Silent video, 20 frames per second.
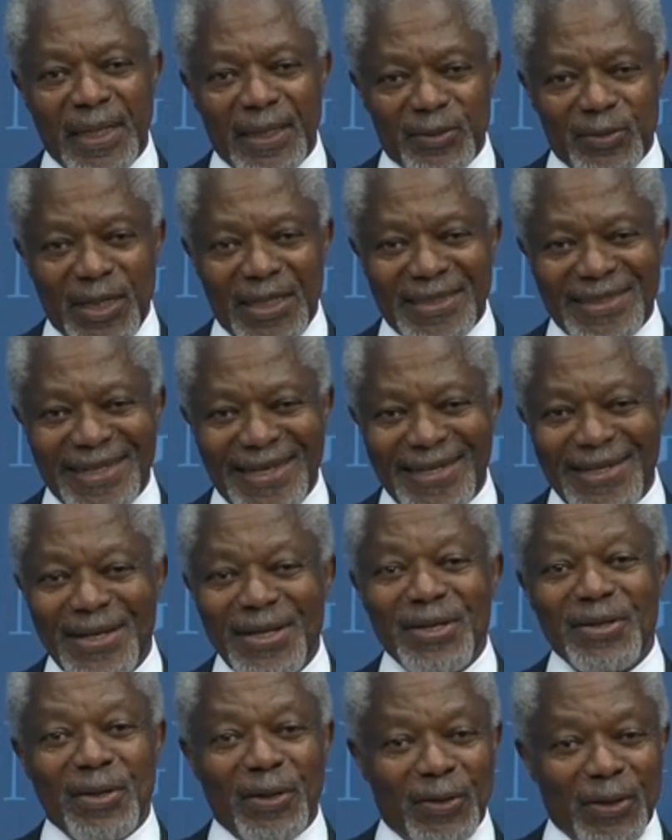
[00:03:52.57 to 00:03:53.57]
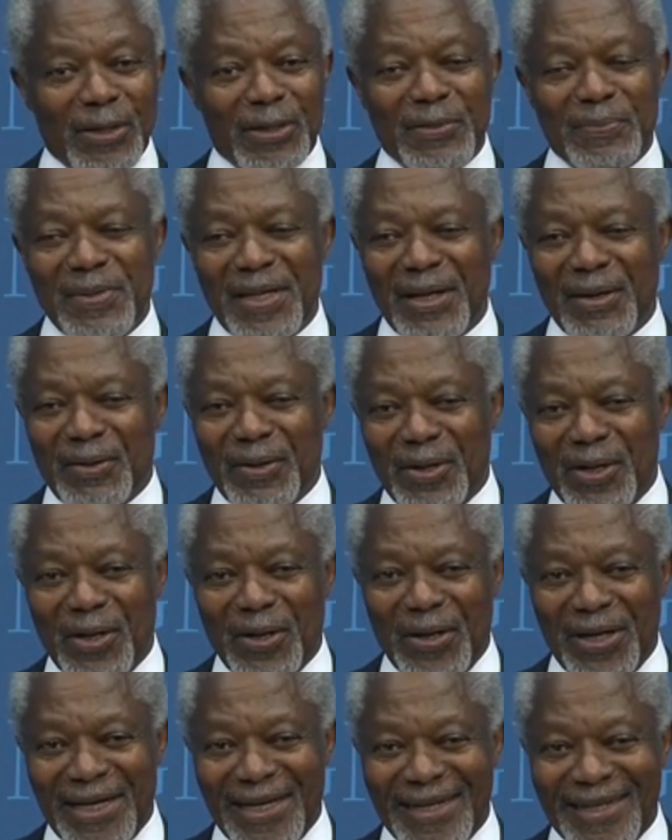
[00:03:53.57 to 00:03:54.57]
That's why I said you're going to be a good
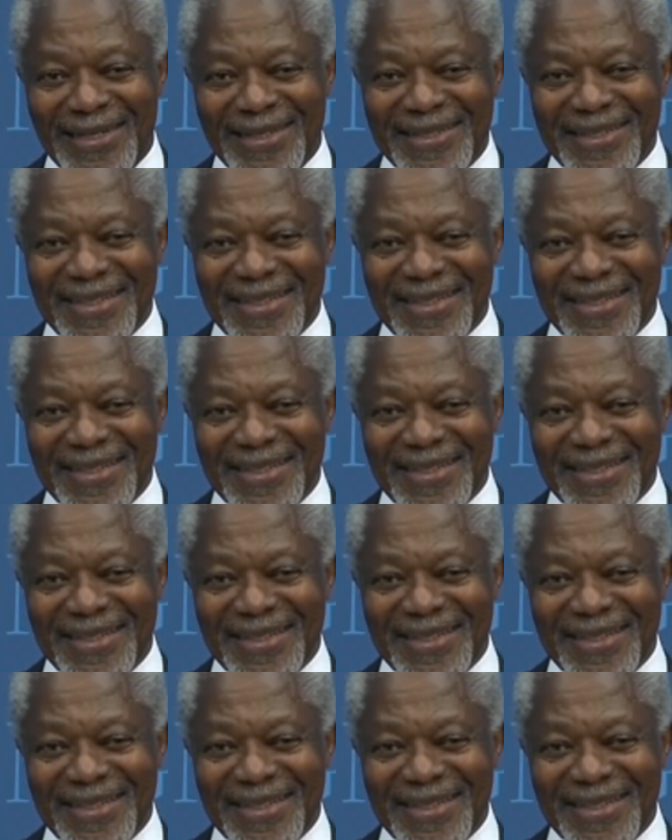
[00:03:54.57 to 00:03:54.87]
lawyer.